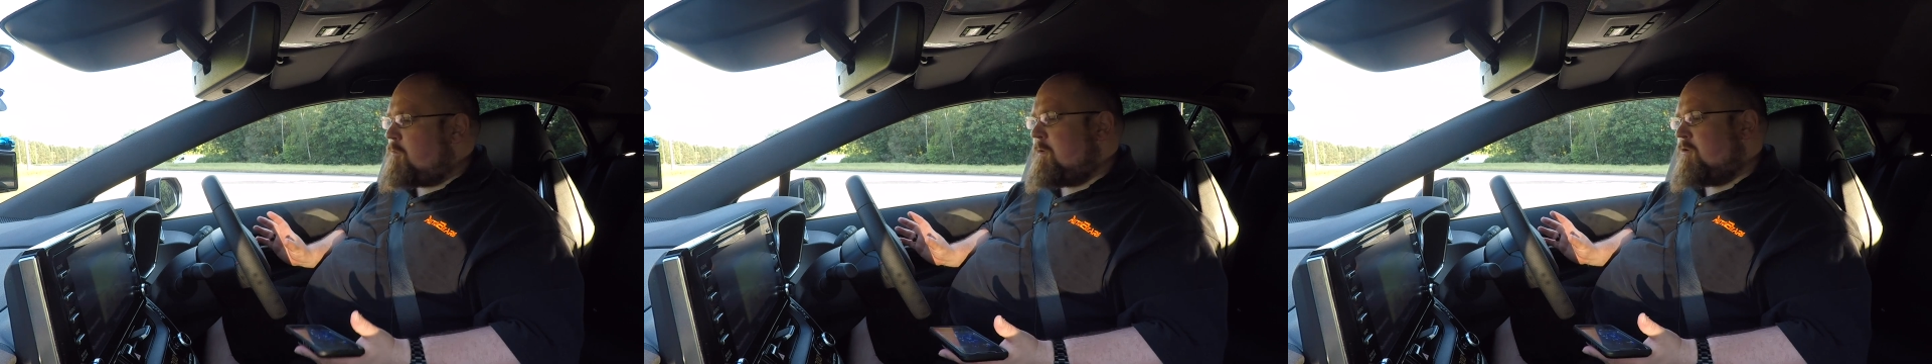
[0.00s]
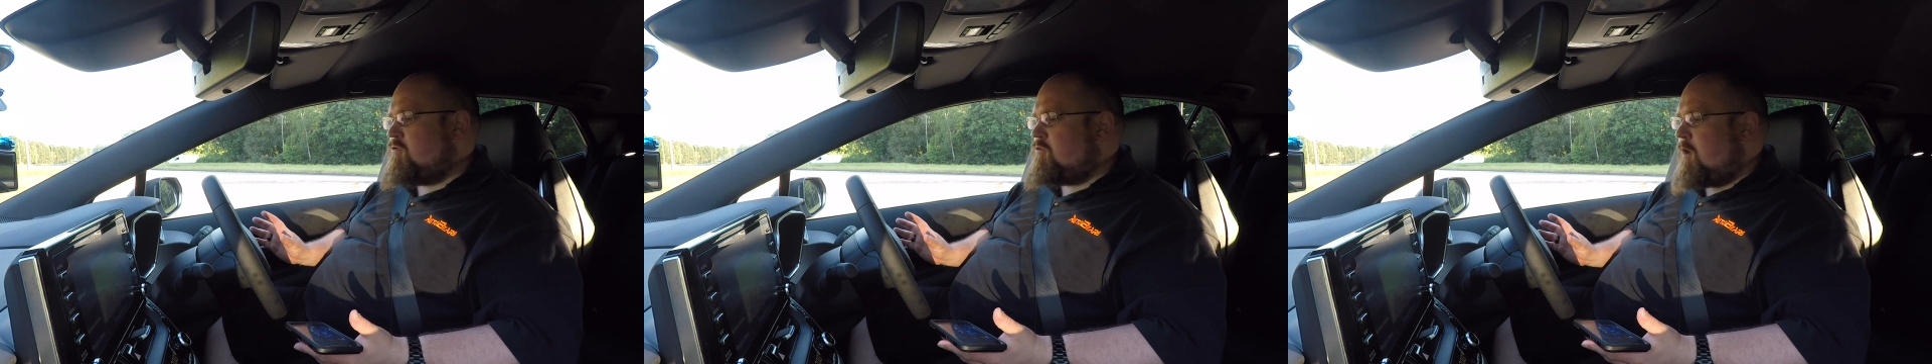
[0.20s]

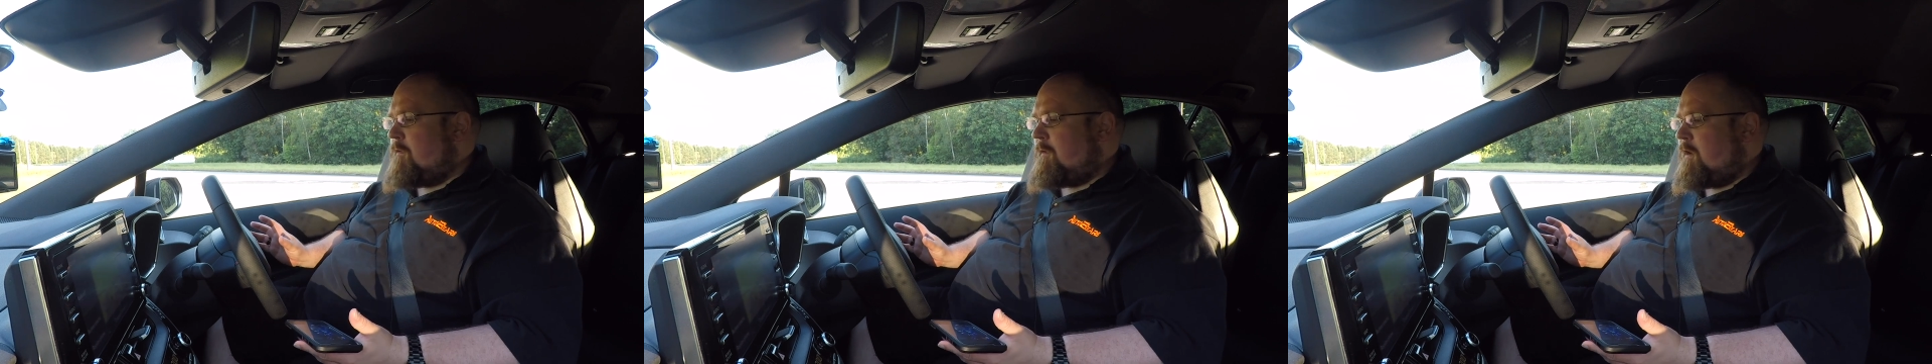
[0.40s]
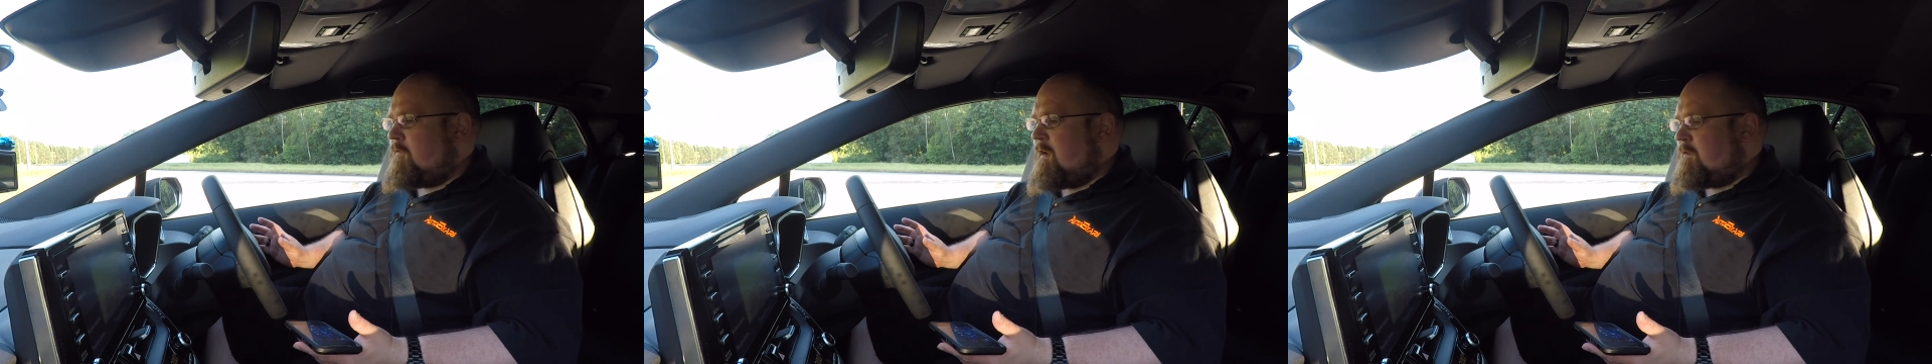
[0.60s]
been
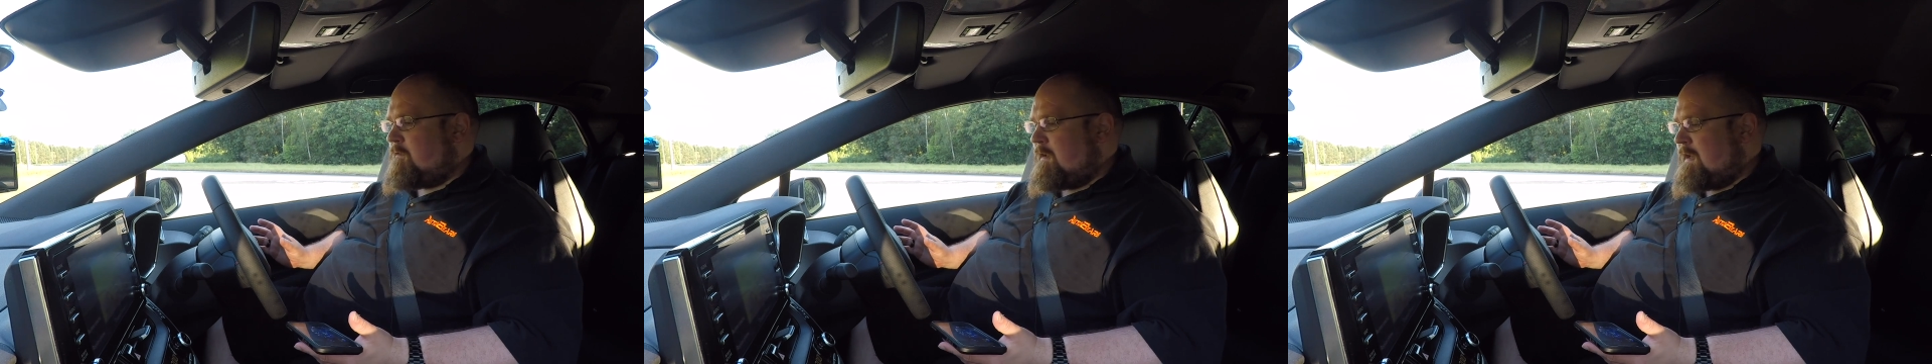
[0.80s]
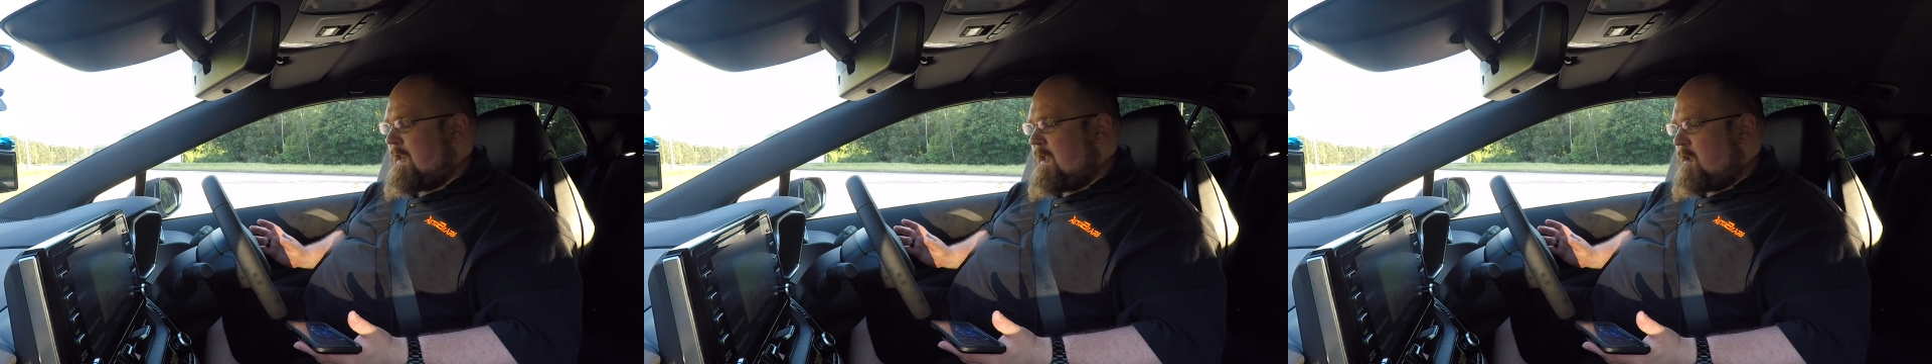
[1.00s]
driving around
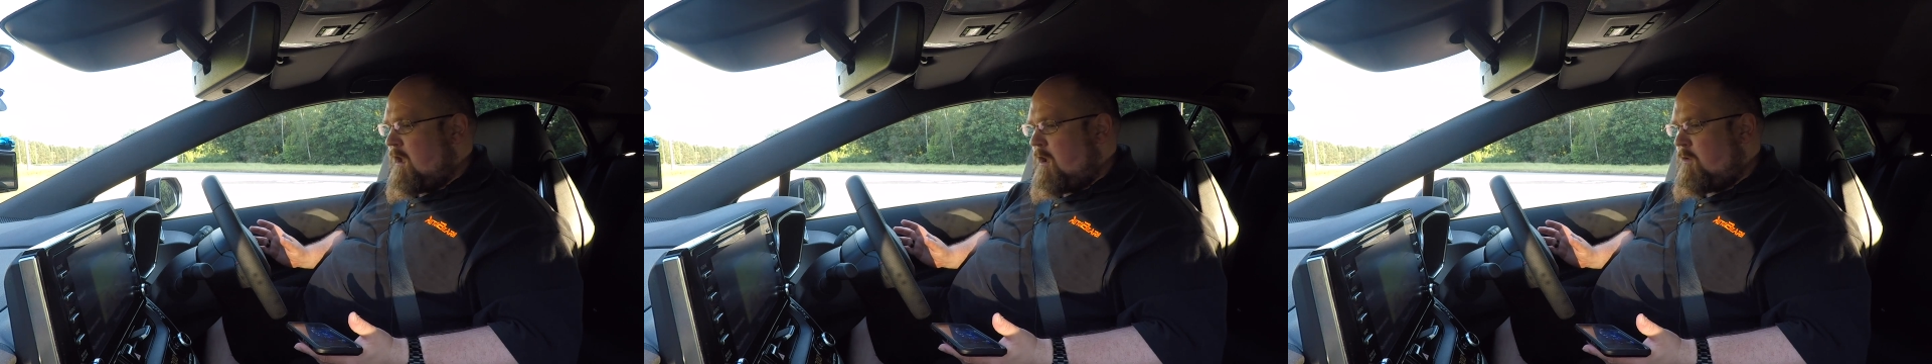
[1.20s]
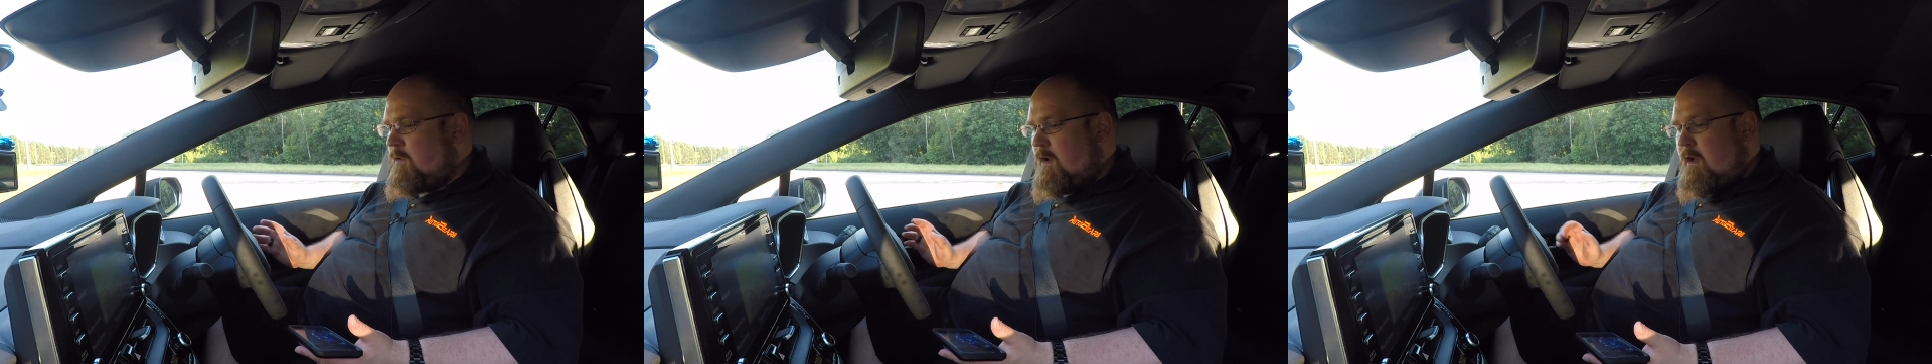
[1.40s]
in
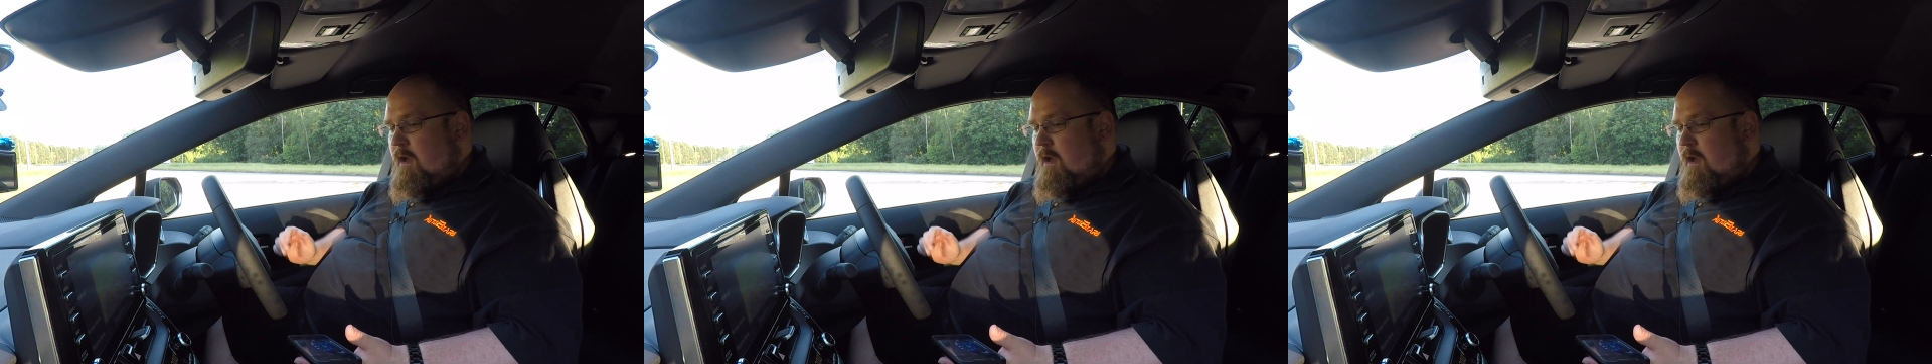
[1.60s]
eco.